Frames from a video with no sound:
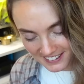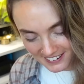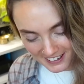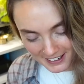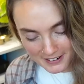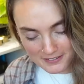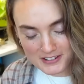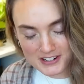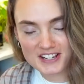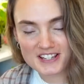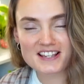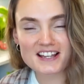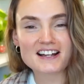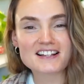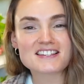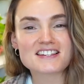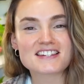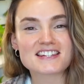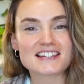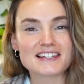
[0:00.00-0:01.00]
I've just
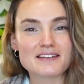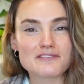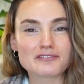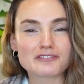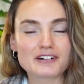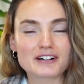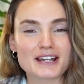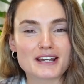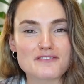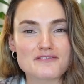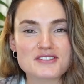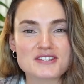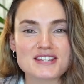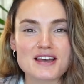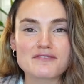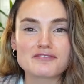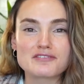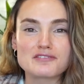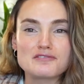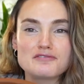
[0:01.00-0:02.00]
had a delivery of
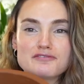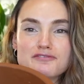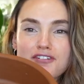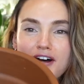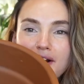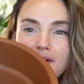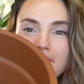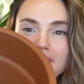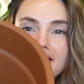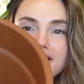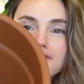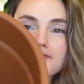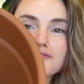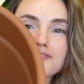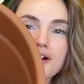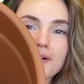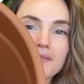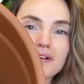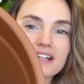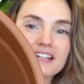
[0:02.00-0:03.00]
several very,
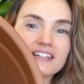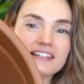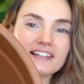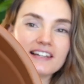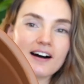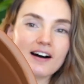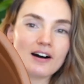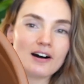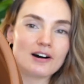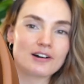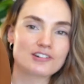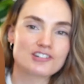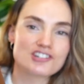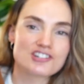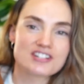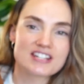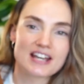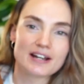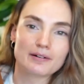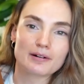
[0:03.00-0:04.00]
very large
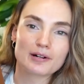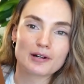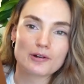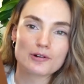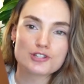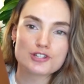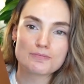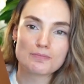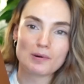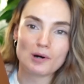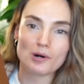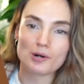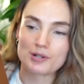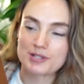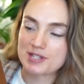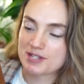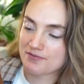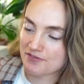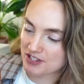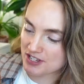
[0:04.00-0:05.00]
terracotta
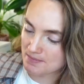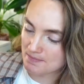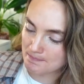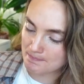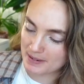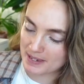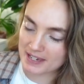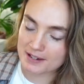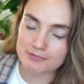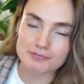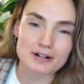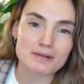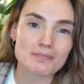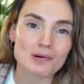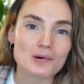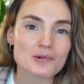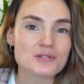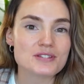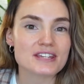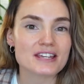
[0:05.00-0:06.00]
pots for some big
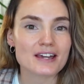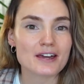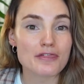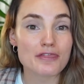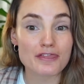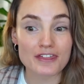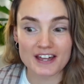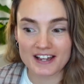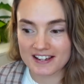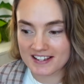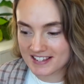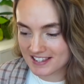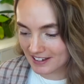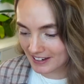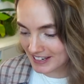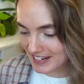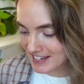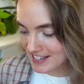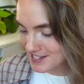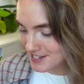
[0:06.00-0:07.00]
repotting things that I
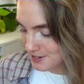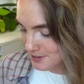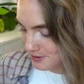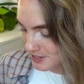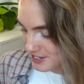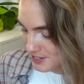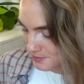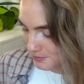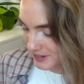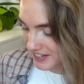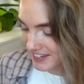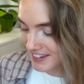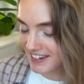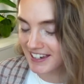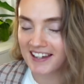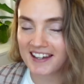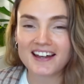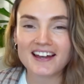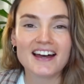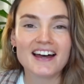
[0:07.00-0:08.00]
need to do this week.
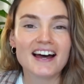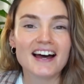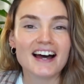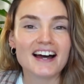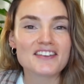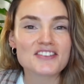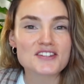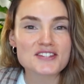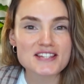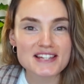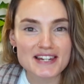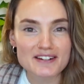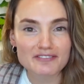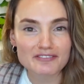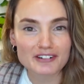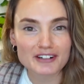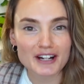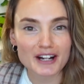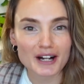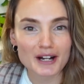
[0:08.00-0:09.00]
And the
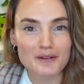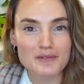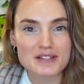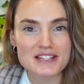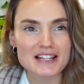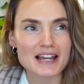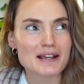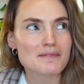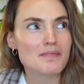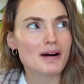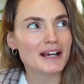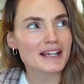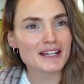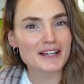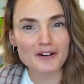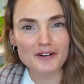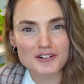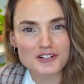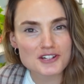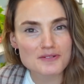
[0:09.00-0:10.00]
delivery guy was like, my
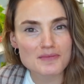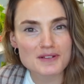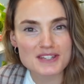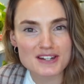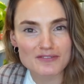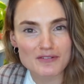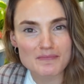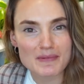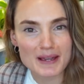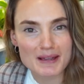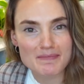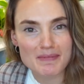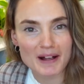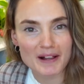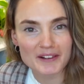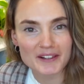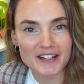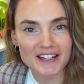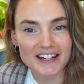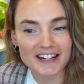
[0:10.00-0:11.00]
God, you must have a big
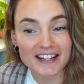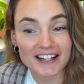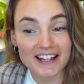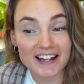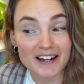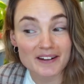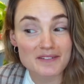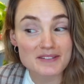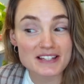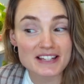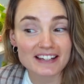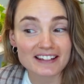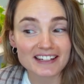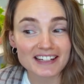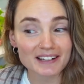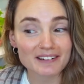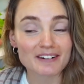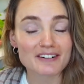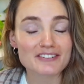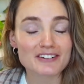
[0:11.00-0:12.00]
balcony. And I was like,
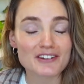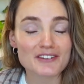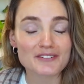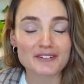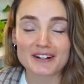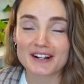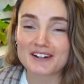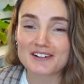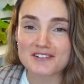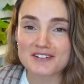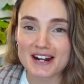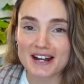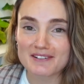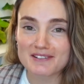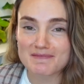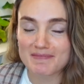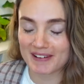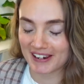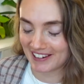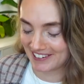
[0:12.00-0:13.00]
no, I've got 300
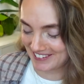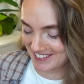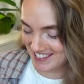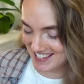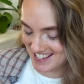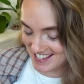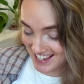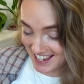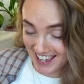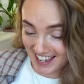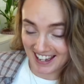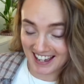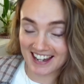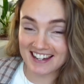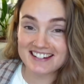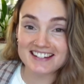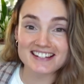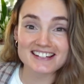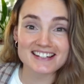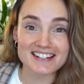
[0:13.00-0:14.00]
houseplants.
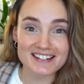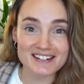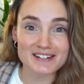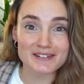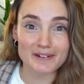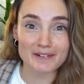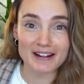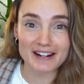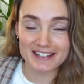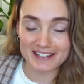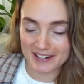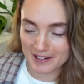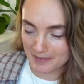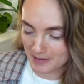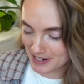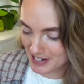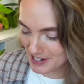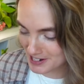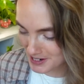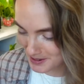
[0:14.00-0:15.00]
And he didn't quite know
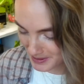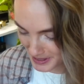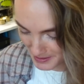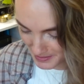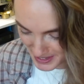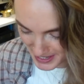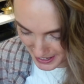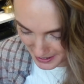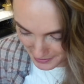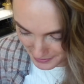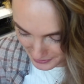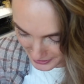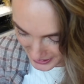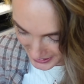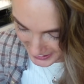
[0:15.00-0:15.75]
what to do with himself.